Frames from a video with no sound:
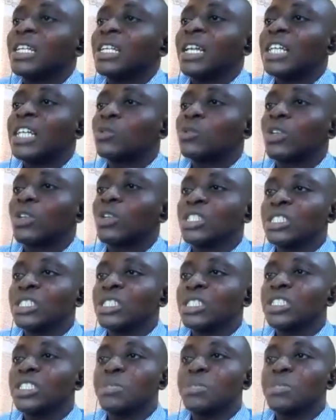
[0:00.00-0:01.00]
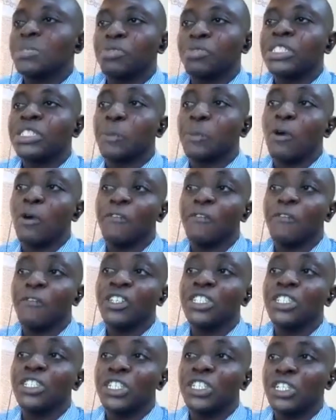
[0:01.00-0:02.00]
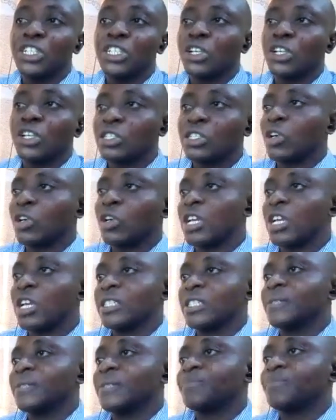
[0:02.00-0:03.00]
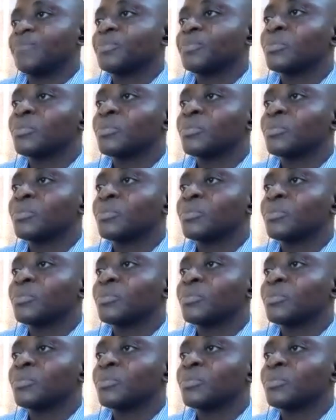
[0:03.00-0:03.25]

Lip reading: The next one is the principle of indigenous knowledge.